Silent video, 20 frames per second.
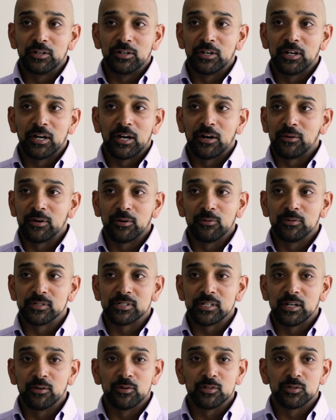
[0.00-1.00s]
no, it was
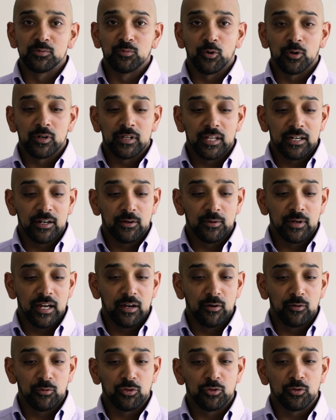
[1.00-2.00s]
it was more like okay,
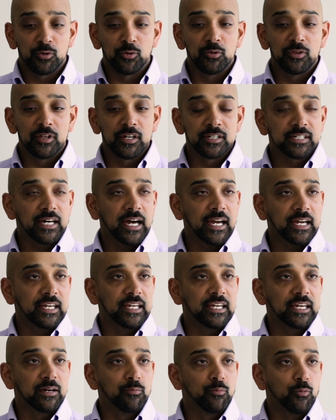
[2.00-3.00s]
through this I can
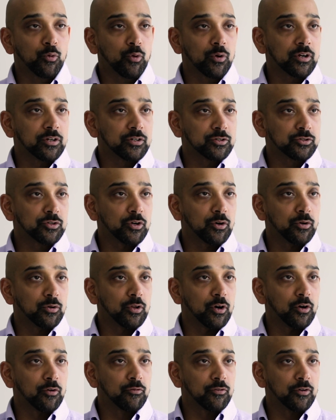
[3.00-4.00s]
get more control
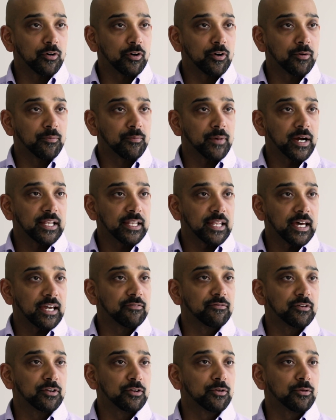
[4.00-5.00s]
over my
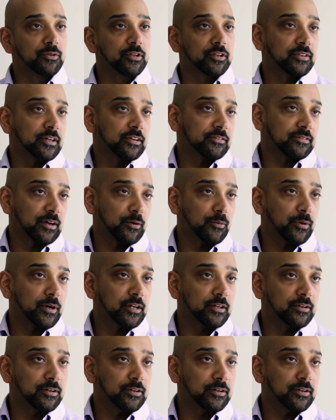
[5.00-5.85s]
life and do the things I want to